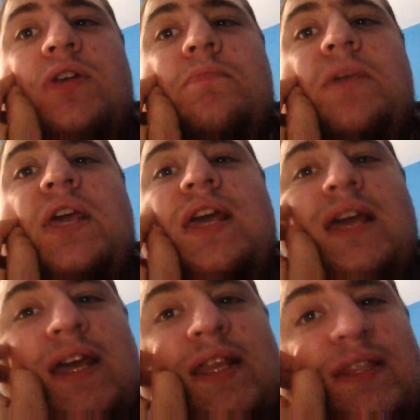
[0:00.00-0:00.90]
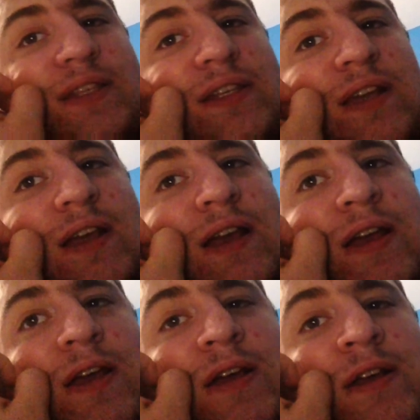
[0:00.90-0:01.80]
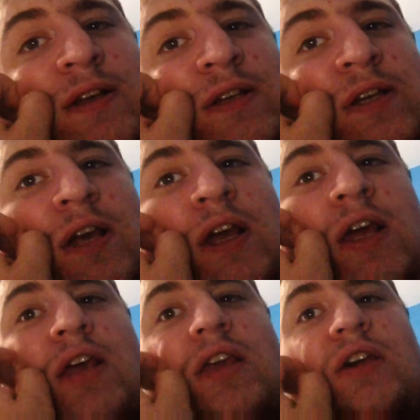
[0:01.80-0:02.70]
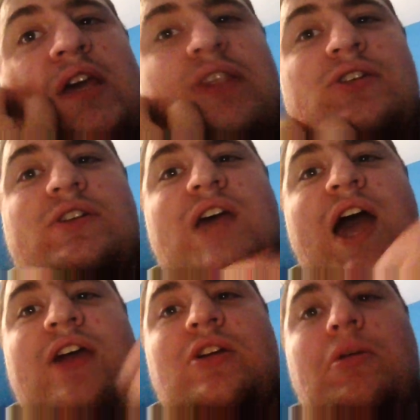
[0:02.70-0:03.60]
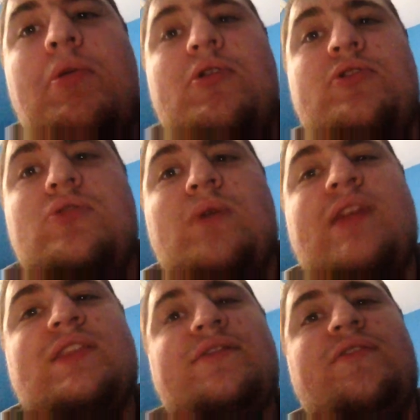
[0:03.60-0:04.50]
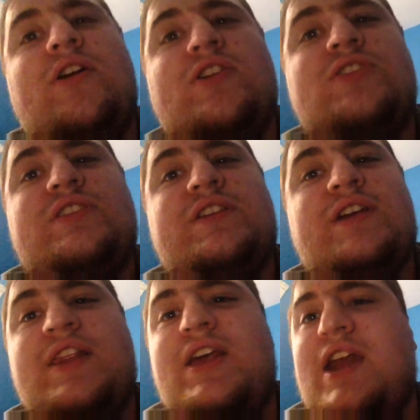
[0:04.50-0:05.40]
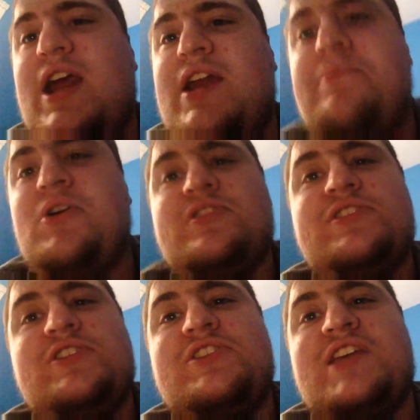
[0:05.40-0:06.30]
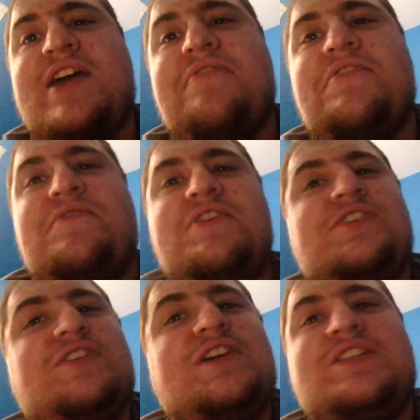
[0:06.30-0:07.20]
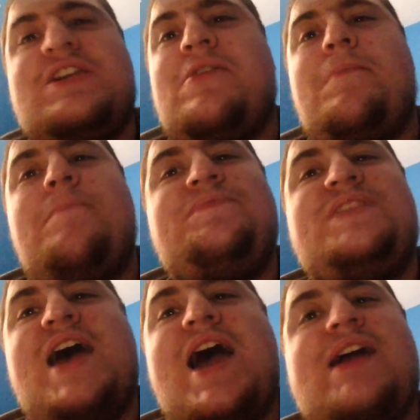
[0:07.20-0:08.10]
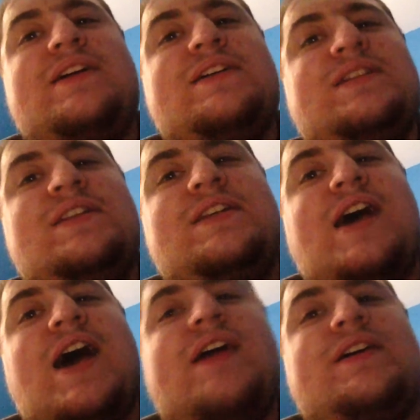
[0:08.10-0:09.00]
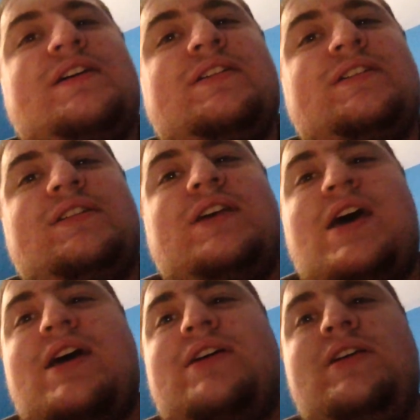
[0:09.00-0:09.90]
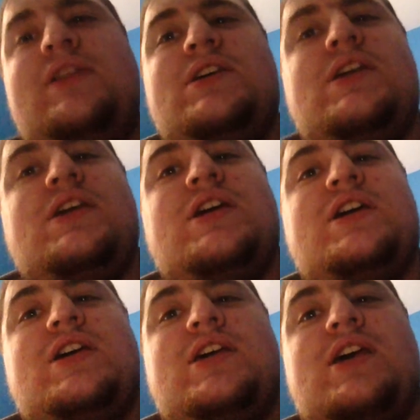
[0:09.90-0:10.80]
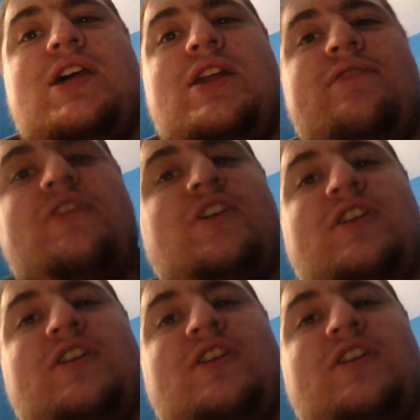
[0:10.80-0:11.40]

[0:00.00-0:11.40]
means you get to attack your opponent directly first, and then any monsters they have on the field you get to go tack, tack, attack, and if they're in